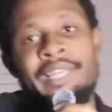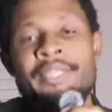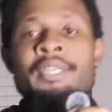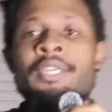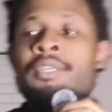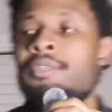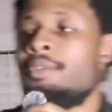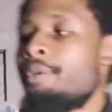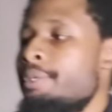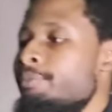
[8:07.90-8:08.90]
you're like, you
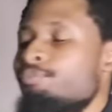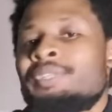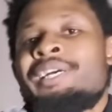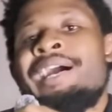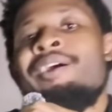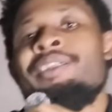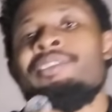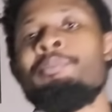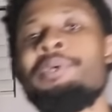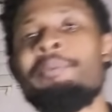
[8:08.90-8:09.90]
know what? I don't
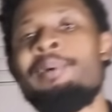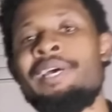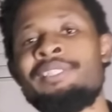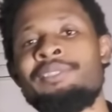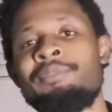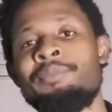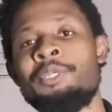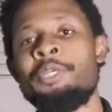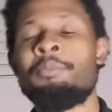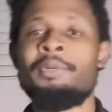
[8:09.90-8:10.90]
even put it past them.
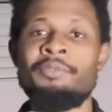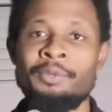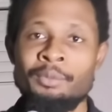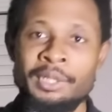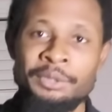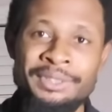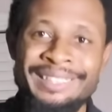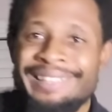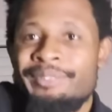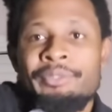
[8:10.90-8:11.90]
But for the ones who
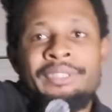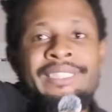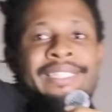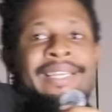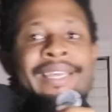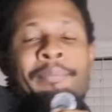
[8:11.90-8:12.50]
say, I don't see it